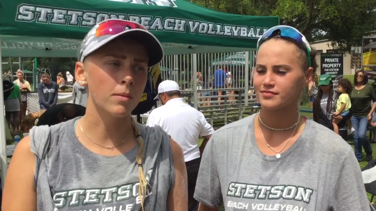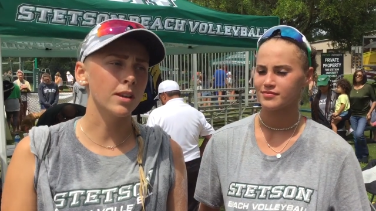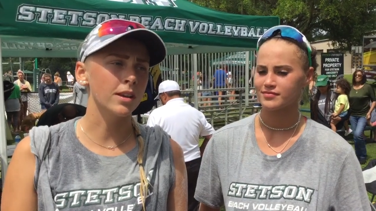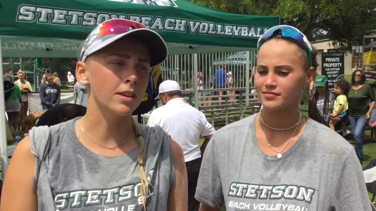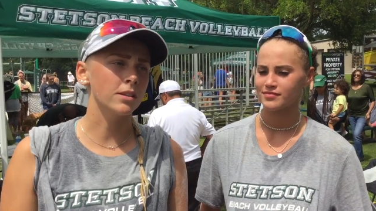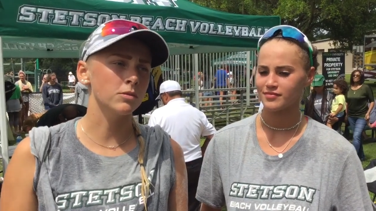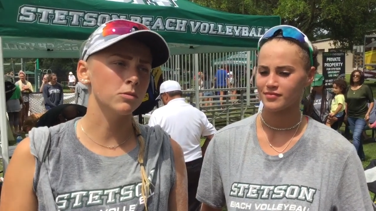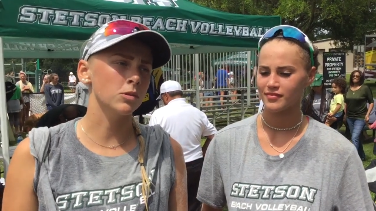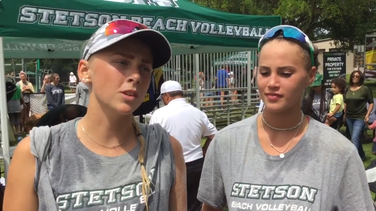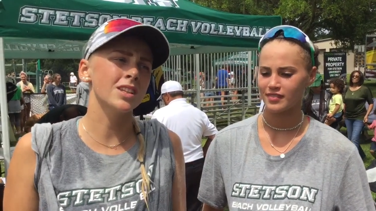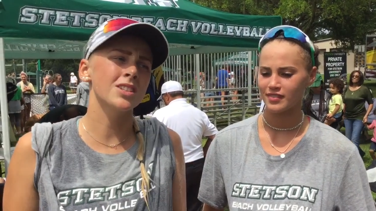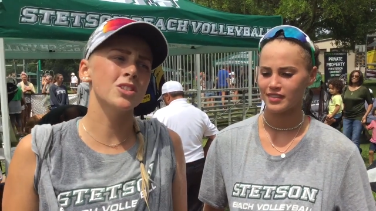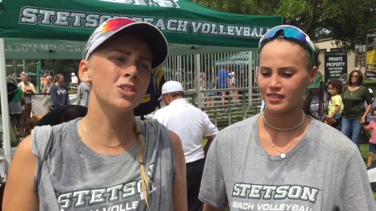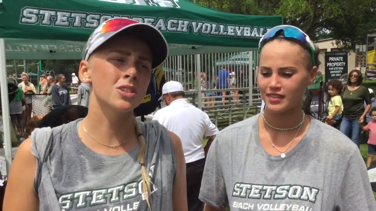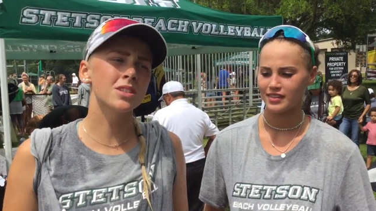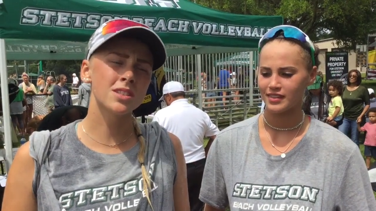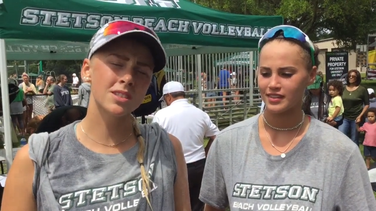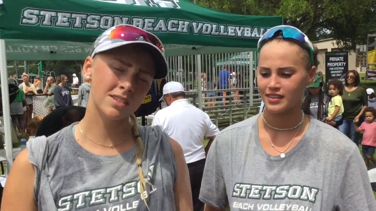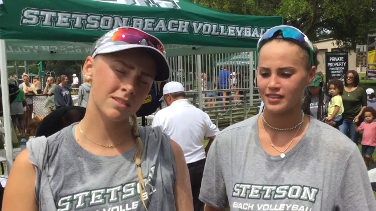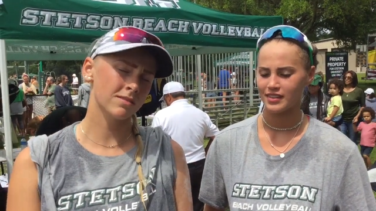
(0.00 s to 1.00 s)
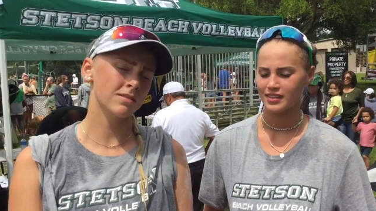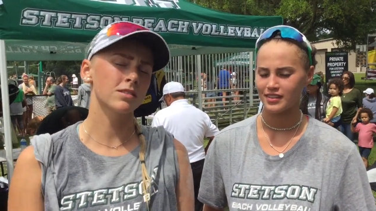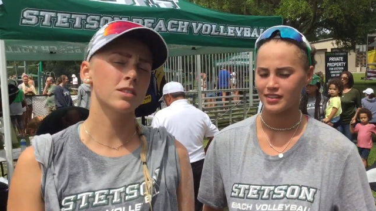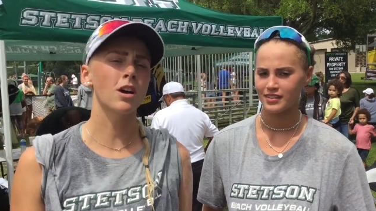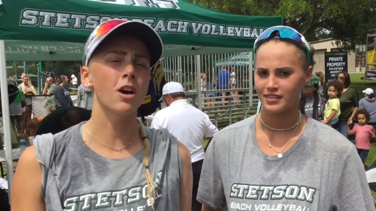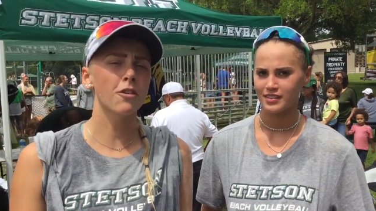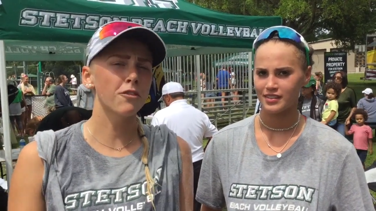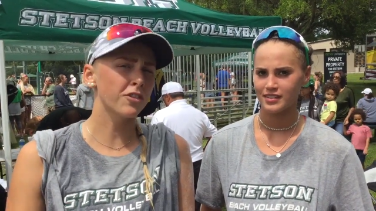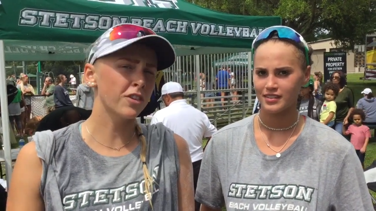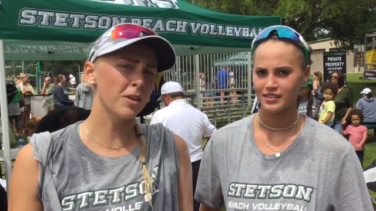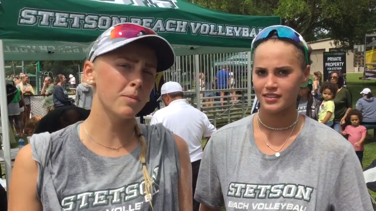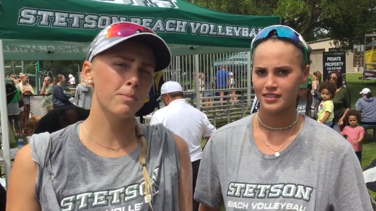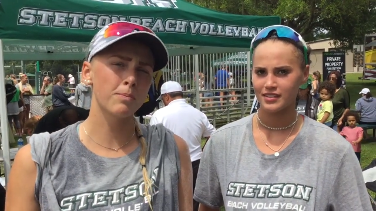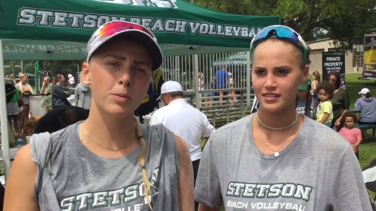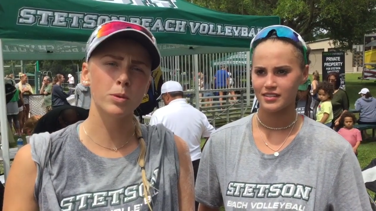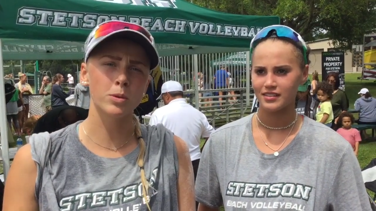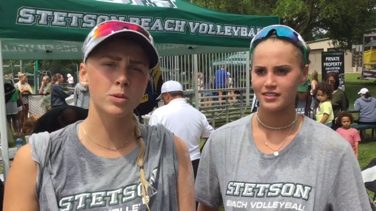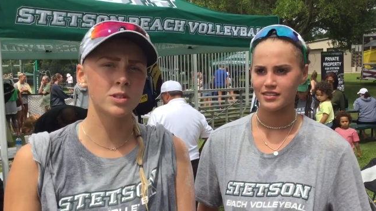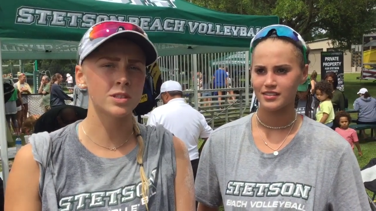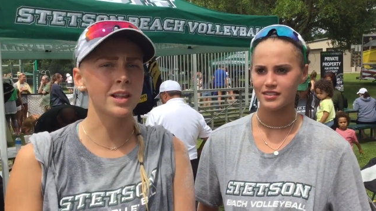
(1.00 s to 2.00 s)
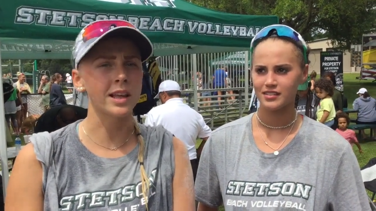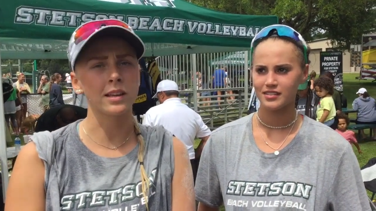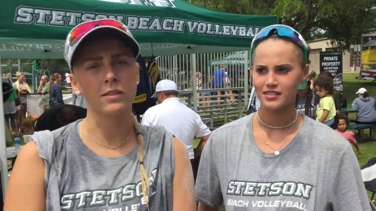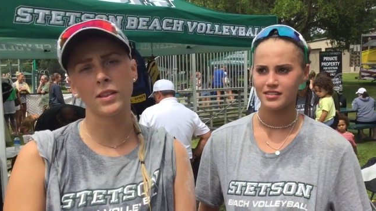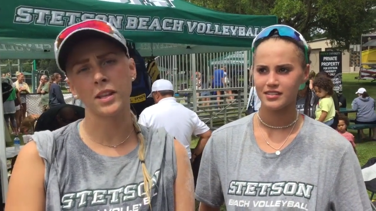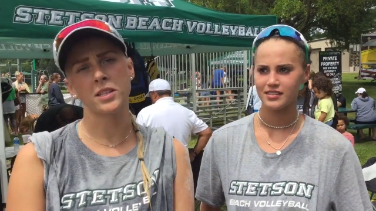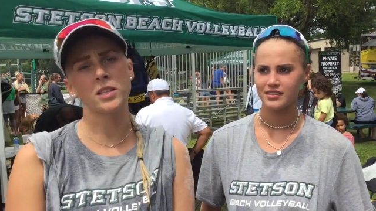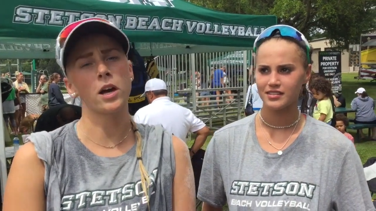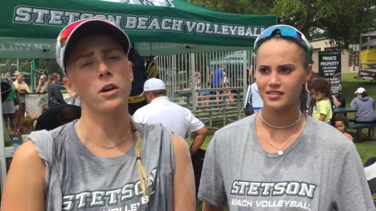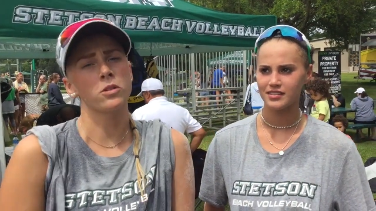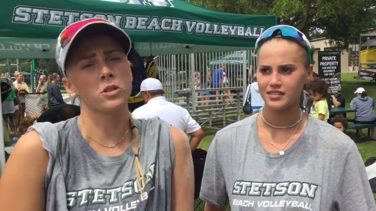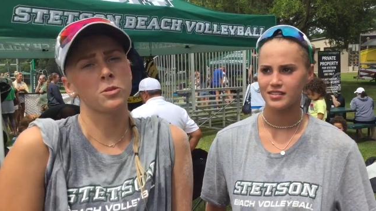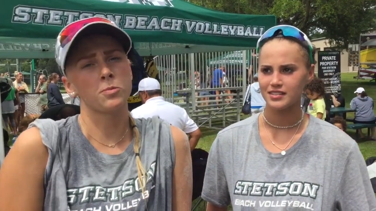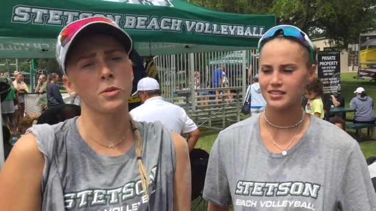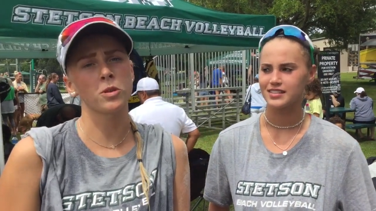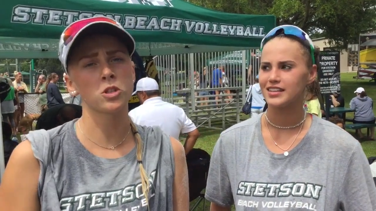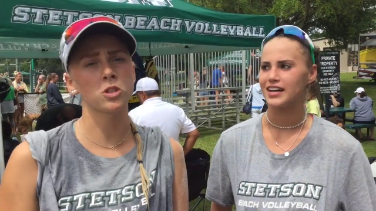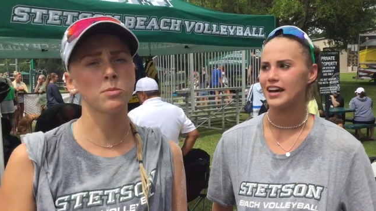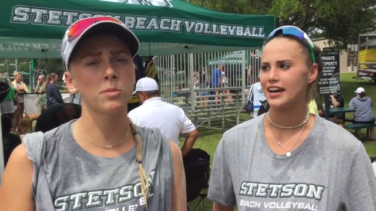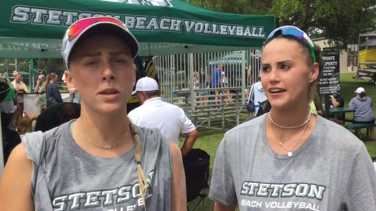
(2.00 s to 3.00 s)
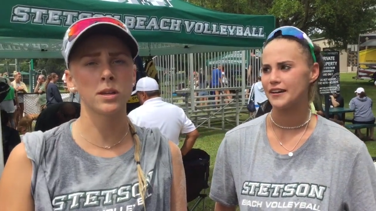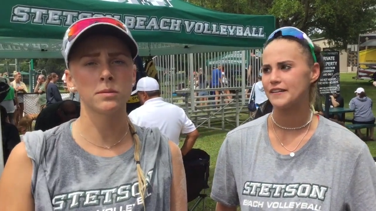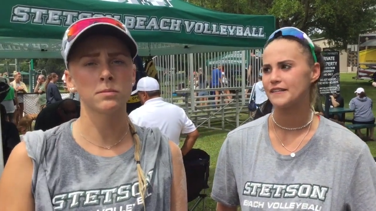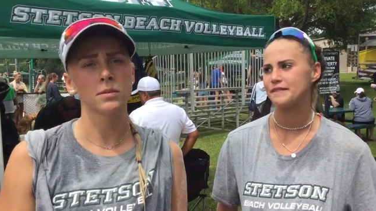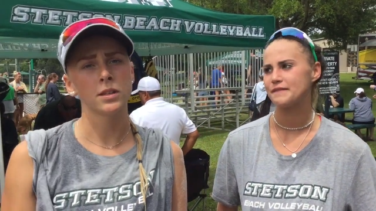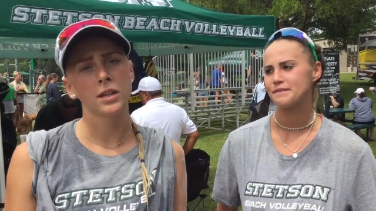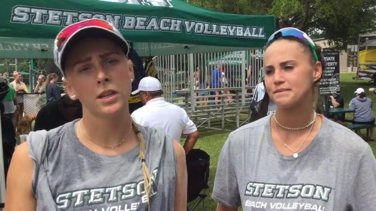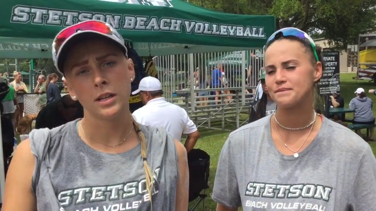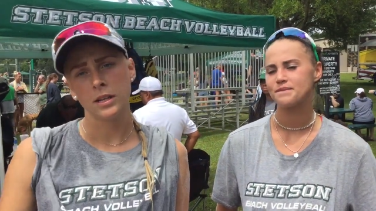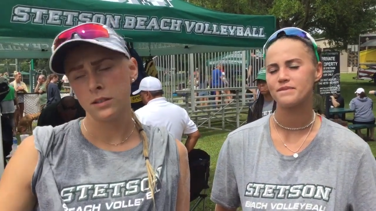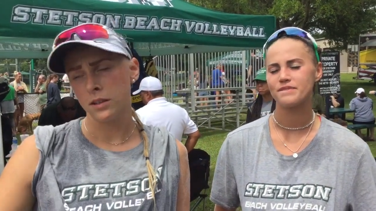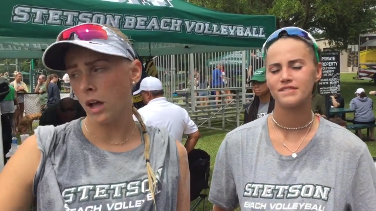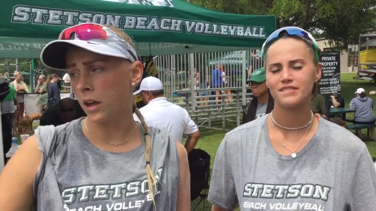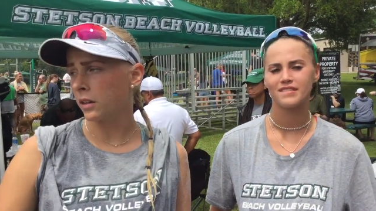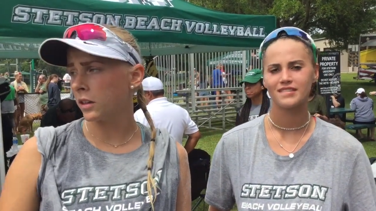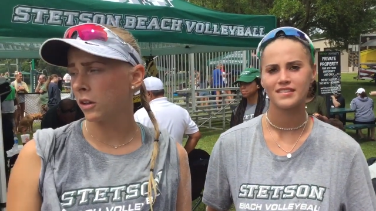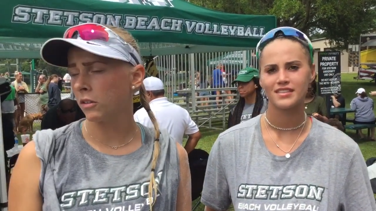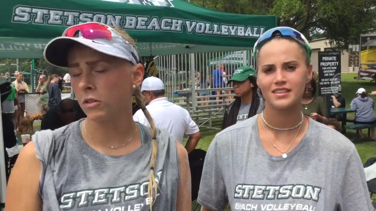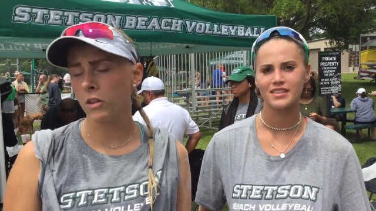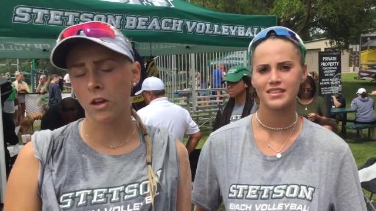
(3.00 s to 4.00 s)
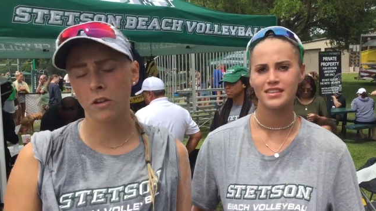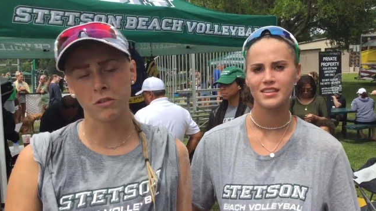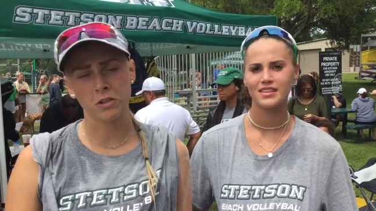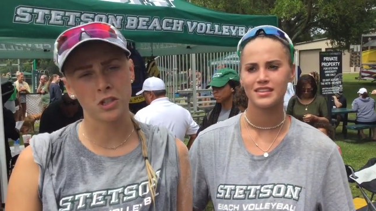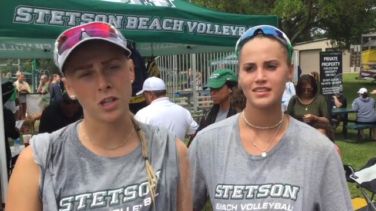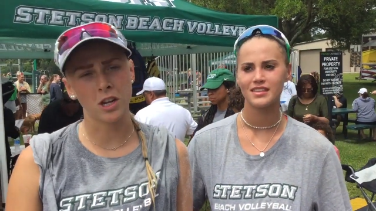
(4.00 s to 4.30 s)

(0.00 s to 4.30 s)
Speaker 1: It, it, just confident boost, like that's how it's supposed yeah. to be. Not give the other